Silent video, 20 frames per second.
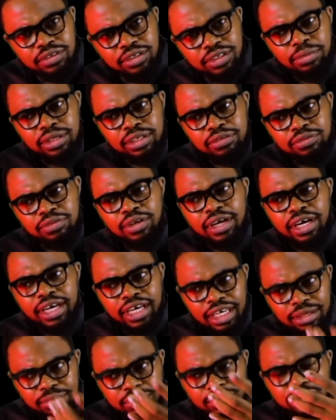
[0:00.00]
But if you are
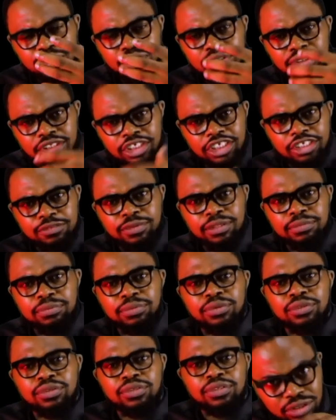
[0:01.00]
able to teach
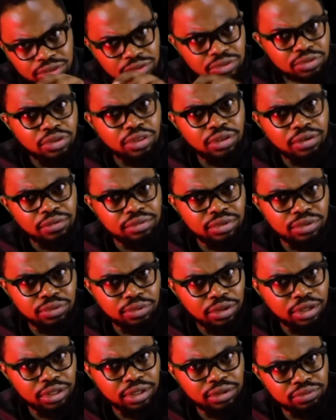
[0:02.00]
people the truth of the
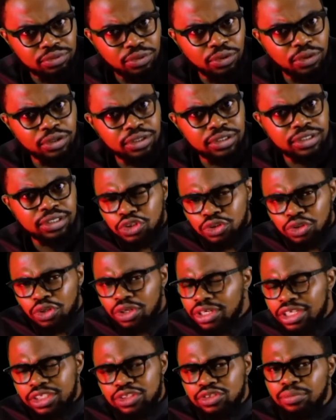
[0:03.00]
word of God, you
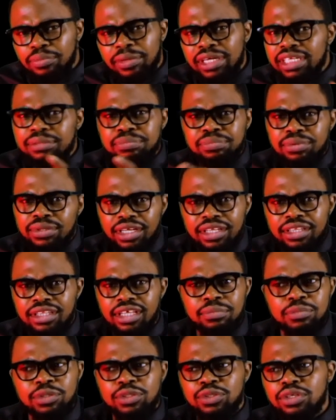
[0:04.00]
don't need to manipulate
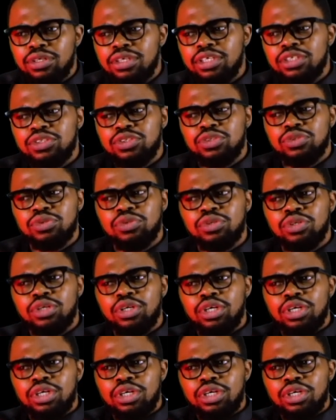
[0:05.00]
them. You don't need to